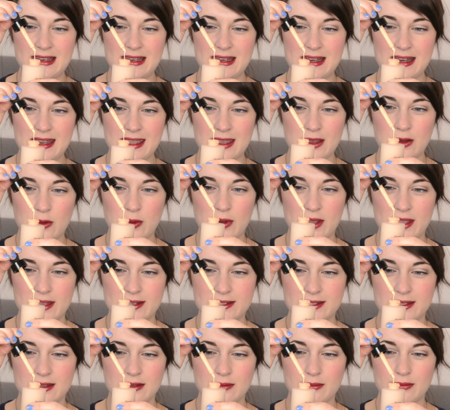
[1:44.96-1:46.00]

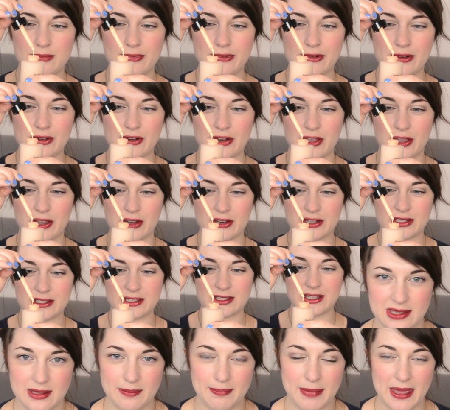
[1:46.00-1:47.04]
liquid
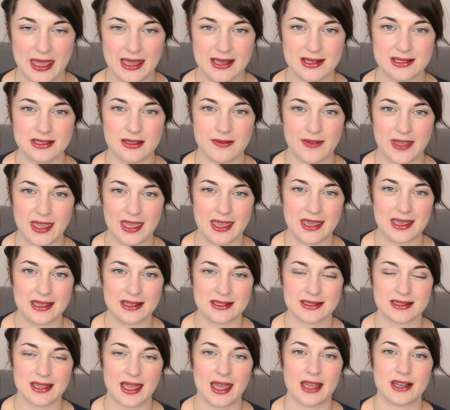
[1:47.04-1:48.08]
product. The base of it
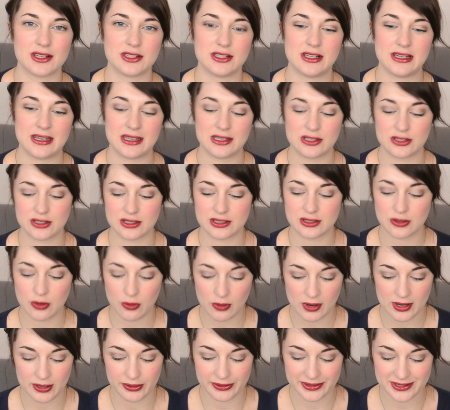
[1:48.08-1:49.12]
is actually just
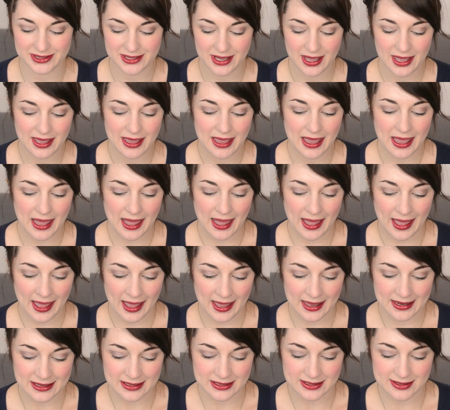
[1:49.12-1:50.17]
oils,
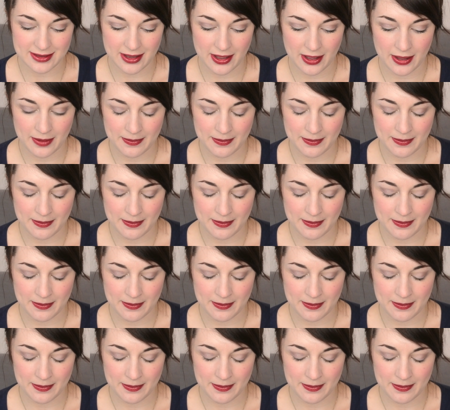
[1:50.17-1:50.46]
and